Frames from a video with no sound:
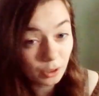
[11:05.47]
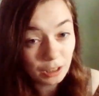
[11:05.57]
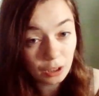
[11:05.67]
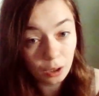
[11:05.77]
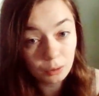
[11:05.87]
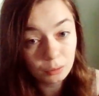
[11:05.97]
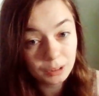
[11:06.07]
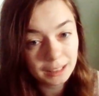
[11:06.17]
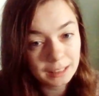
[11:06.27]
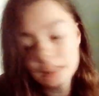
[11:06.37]
It's
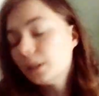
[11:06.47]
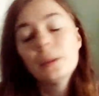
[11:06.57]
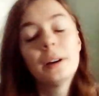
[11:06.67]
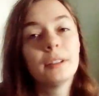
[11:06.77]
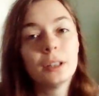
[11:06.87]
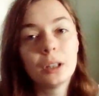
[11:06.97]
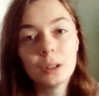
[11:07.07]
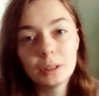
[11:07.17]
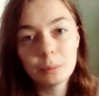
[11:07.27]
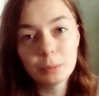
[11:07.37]
old, and whoever
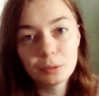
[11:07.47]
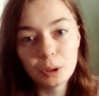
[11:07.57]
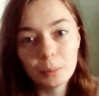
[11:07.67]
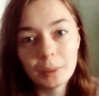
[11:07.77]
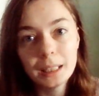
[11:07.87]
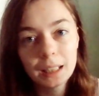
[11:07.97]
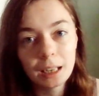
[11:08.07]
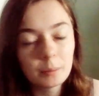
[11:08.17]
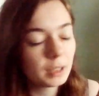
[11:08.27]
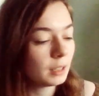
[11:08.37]
owned it before me
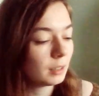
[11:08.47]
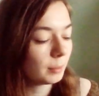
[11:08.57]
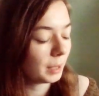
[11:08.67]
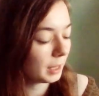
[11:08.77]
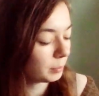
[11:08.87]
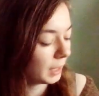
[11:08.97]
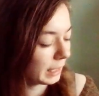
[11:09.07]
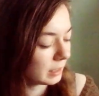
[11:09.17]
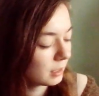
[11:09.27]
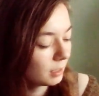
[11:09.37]
kept it in a bad
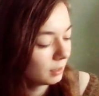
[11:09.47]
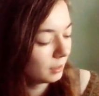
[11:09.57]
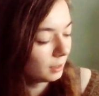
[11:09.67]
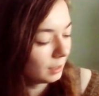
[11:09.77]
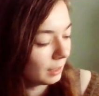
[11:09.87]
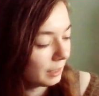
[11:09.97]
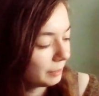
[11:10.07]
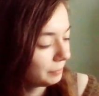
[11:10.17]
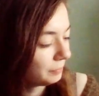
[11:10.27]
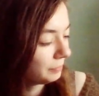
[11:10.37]
place.
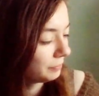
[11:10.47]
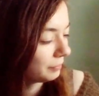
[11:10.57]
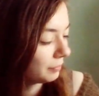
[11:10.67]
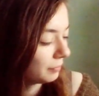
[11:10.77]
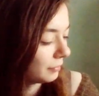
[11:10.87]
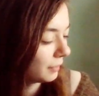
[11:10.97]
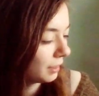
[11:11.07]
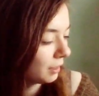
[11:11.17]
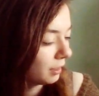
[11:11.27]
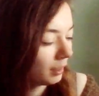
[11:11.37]

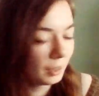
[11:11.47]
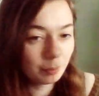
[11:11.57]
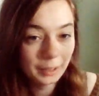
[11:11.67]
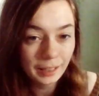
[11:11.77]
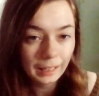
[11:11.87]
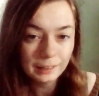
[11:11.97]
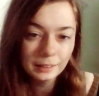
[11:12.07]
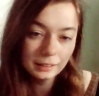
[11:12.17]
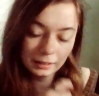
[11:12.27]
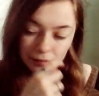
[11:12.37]
But
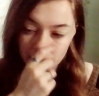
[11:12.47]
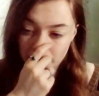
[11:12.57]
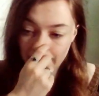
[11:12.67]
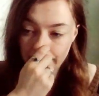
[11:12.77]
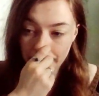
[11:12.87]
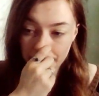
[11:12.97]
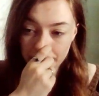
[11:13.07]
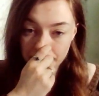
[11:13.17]
yes, now,